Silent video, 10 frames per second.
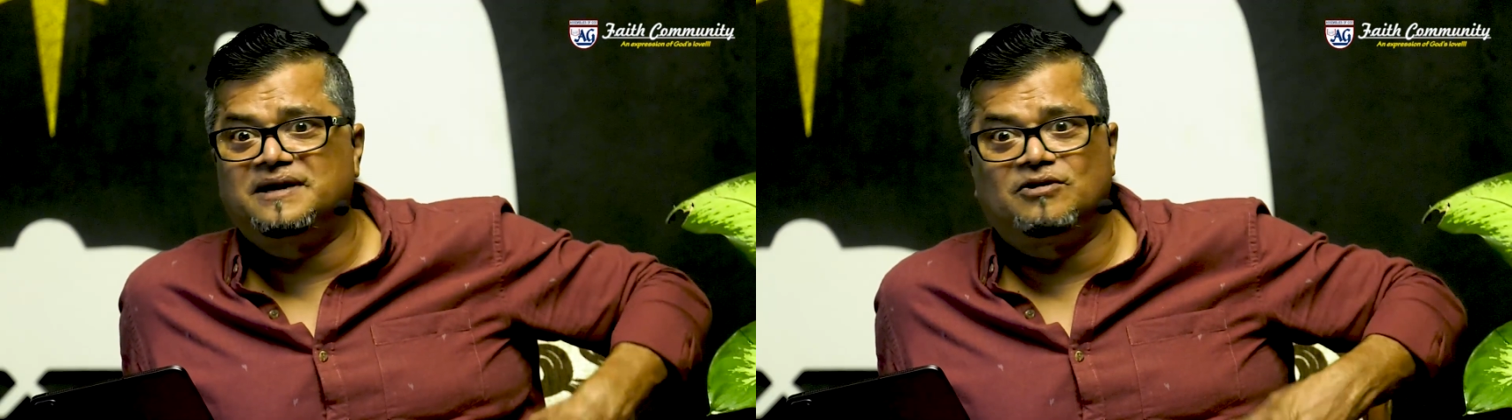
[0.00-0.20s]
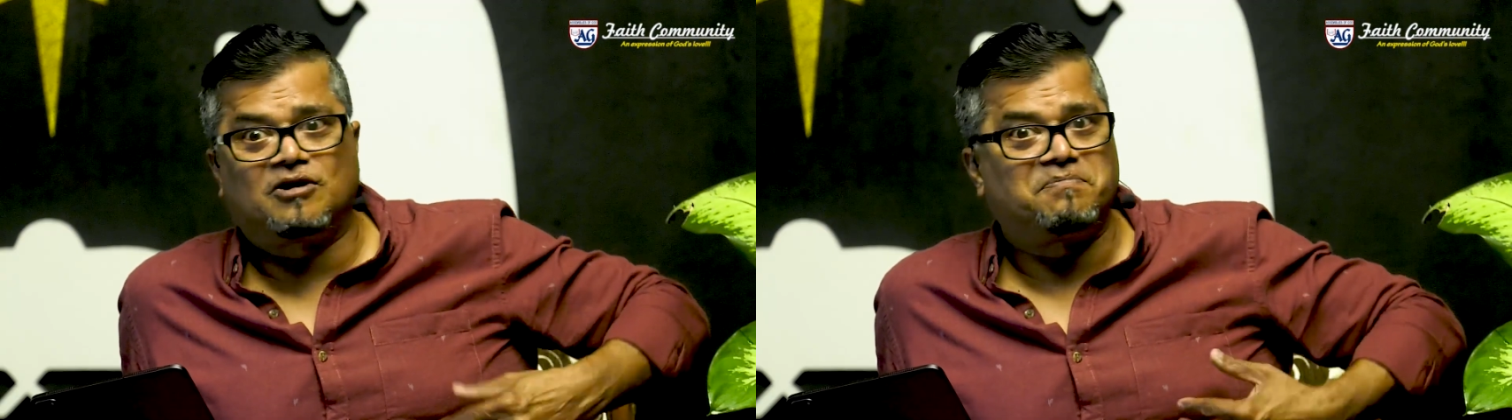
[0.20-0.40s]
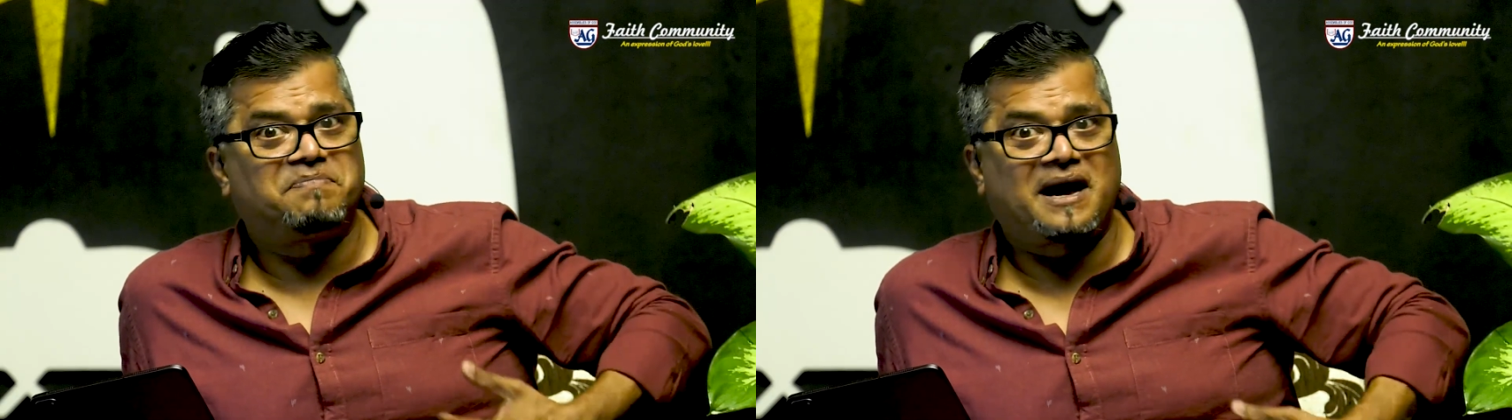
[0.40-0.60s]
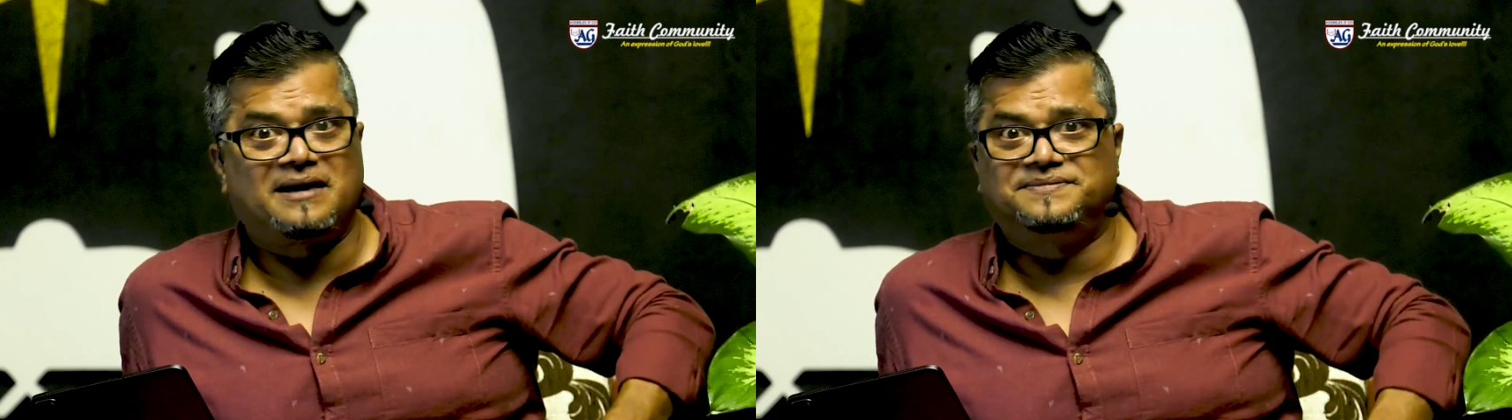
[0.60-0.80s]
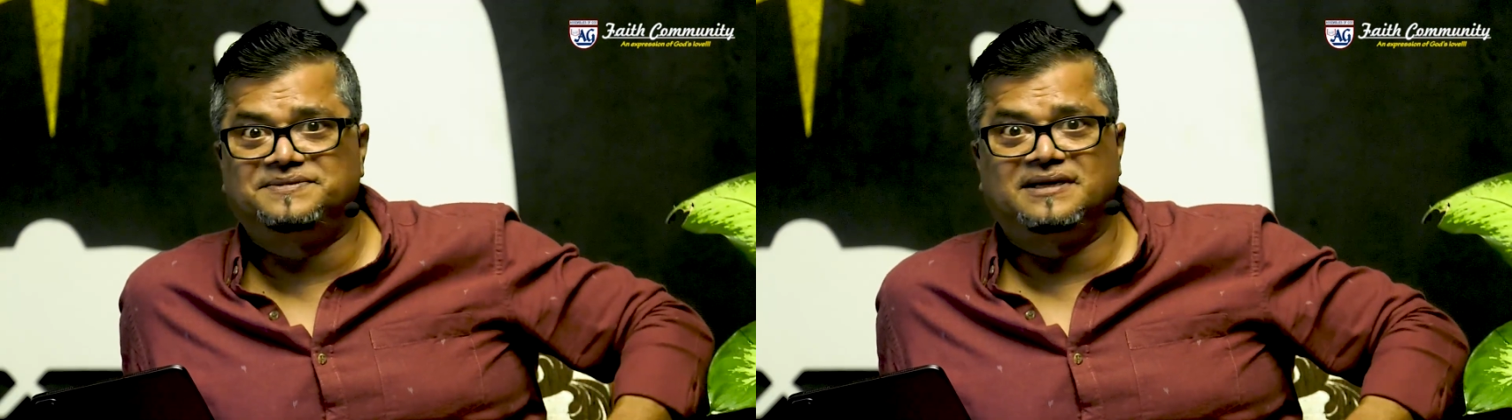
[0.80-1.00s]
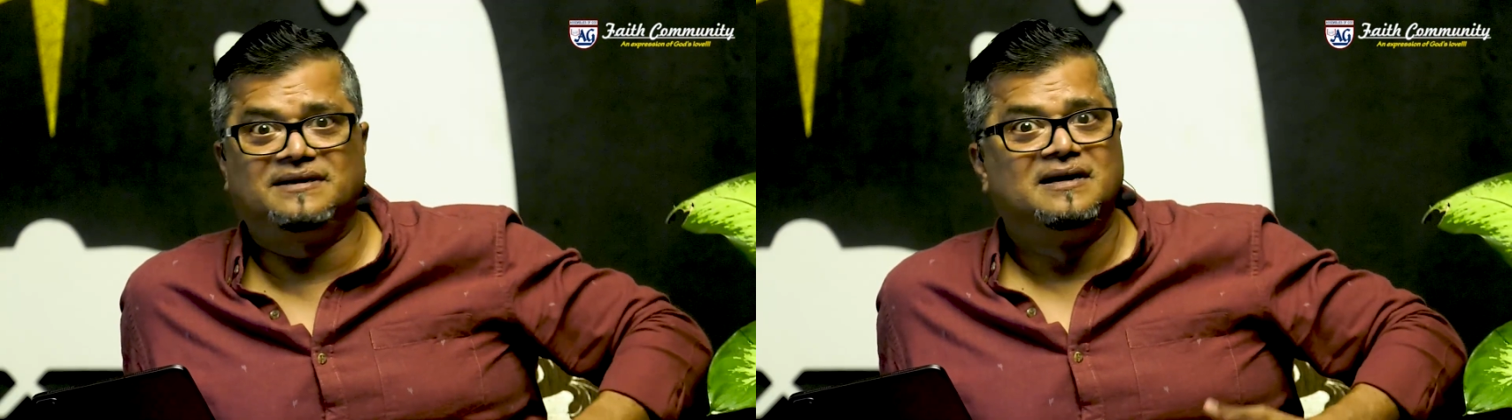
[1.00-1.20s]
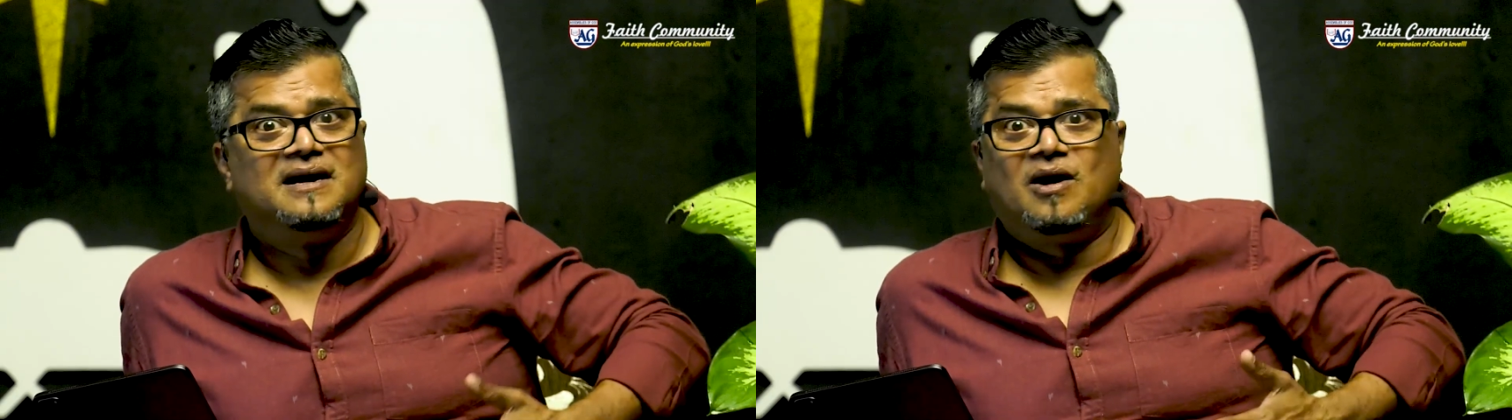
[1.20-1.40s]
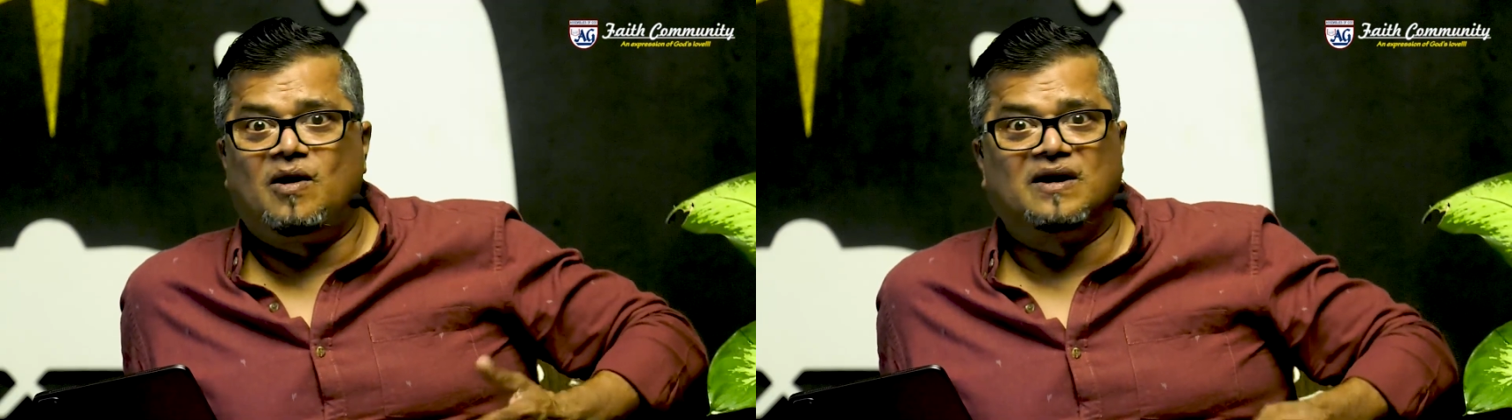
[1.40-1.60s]
and a lot of pipes and
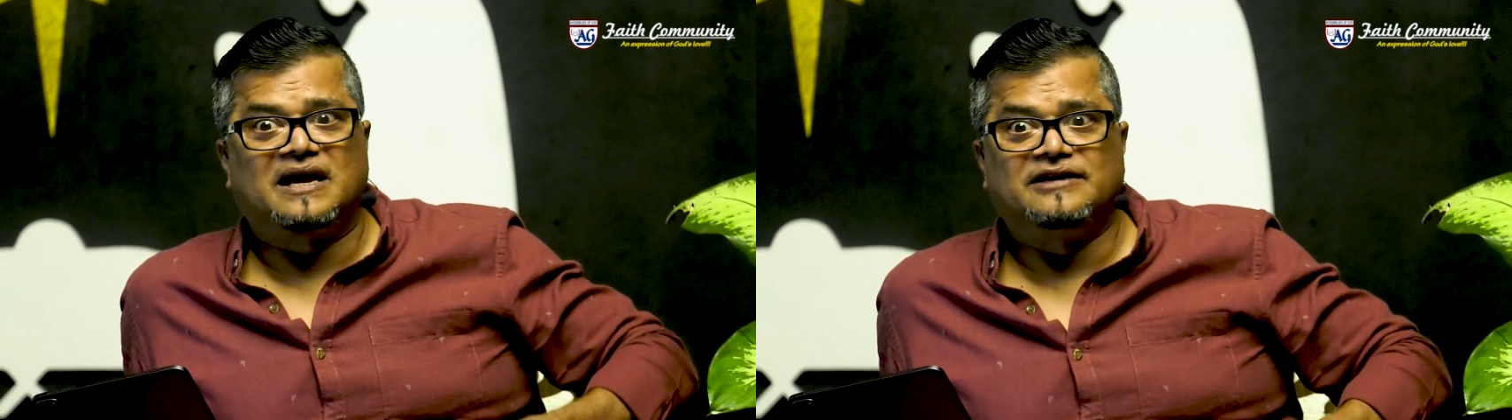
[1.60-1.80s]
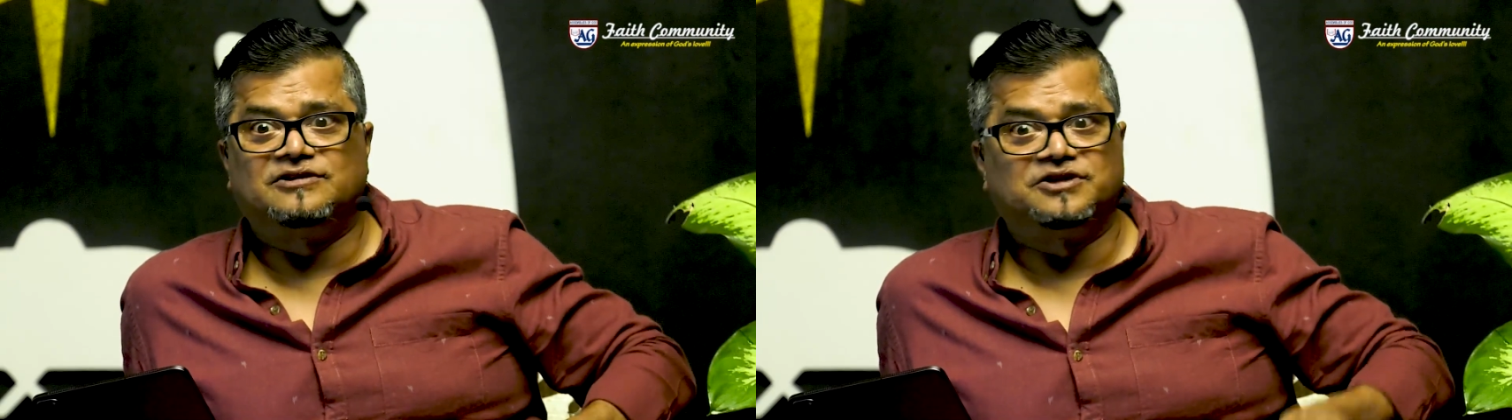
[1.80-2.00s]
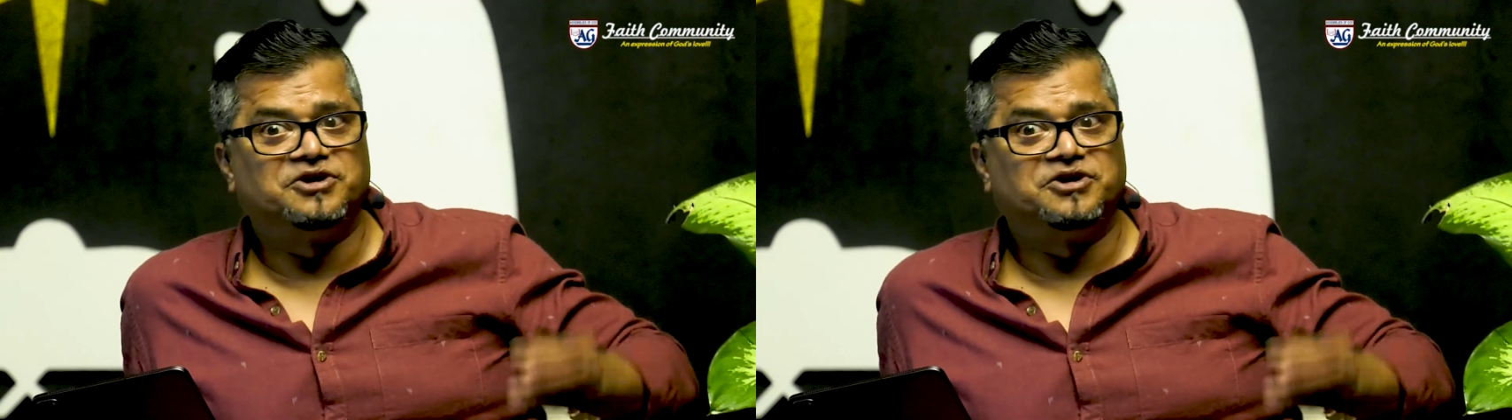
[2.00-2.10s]
all kinds of things.